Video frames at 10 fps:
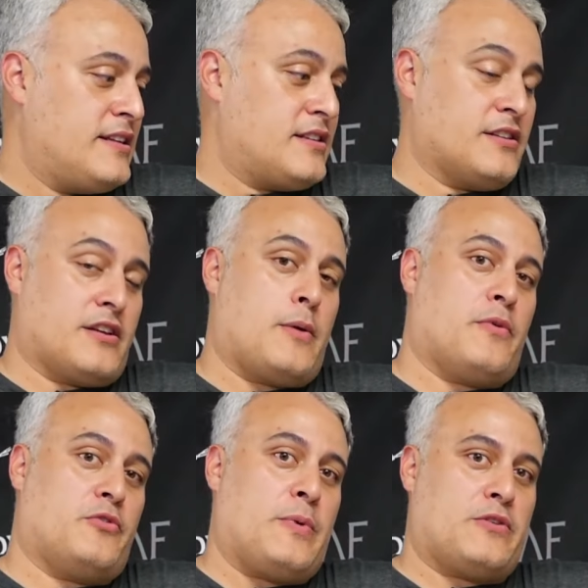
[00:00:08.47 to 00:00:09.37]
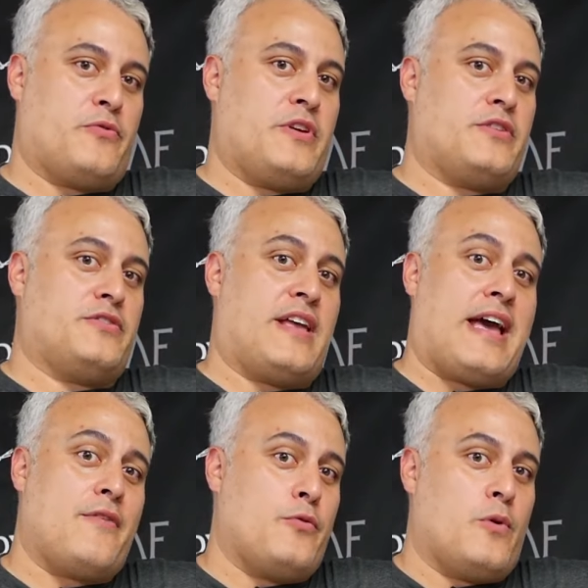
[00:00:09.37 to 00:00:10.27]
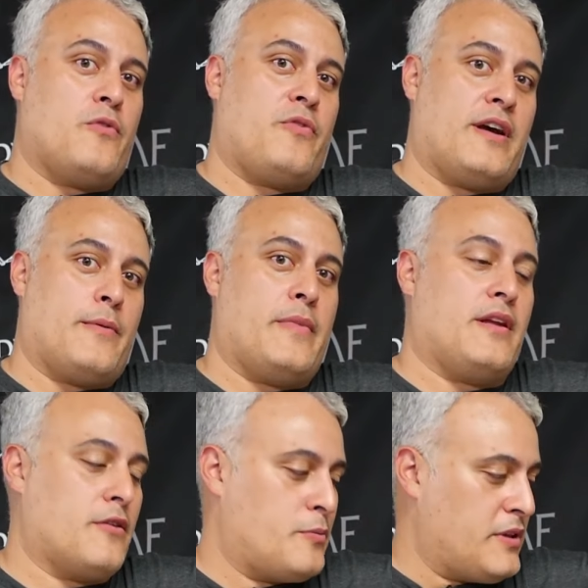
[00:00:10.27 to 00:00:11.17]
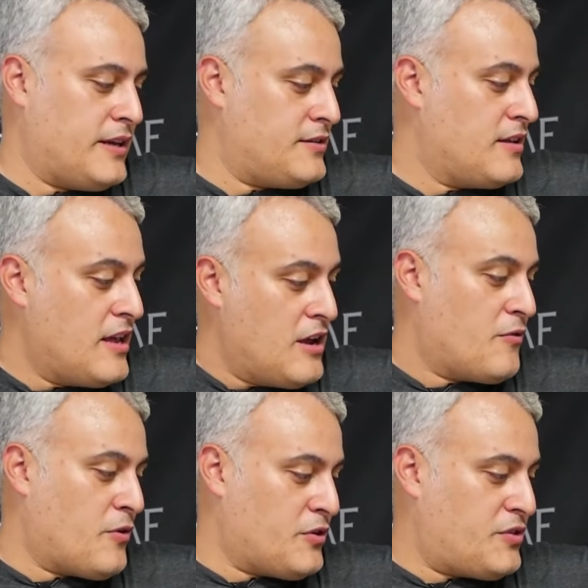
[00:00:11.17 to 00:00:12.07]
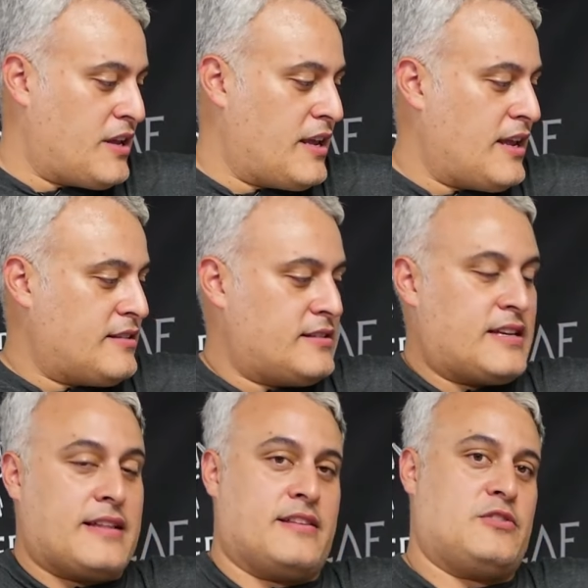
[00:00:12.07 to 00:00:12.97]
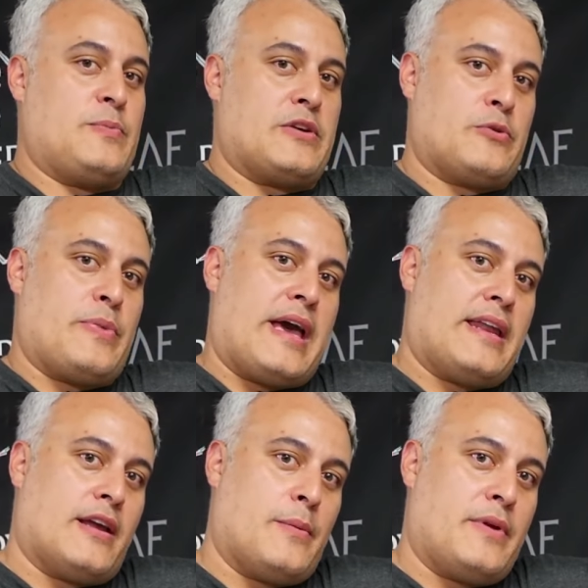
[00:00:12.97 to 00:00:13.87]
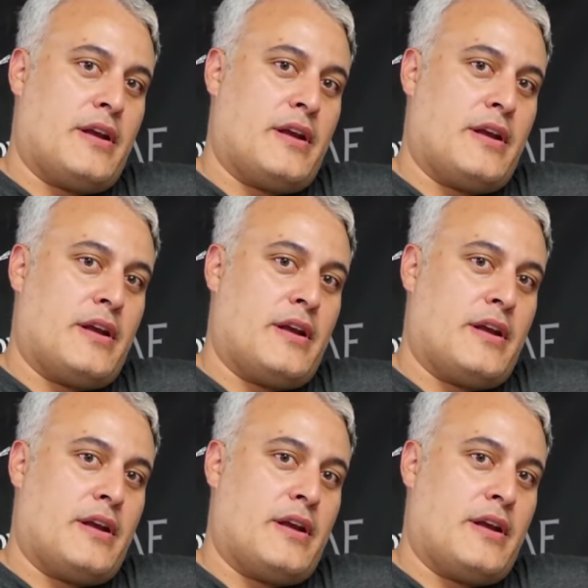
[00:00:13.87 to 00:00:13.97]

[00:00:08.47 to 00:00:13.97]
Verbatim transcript: is because a couple of special features to have you won't find on many other plates. First thing is it's got this special padding up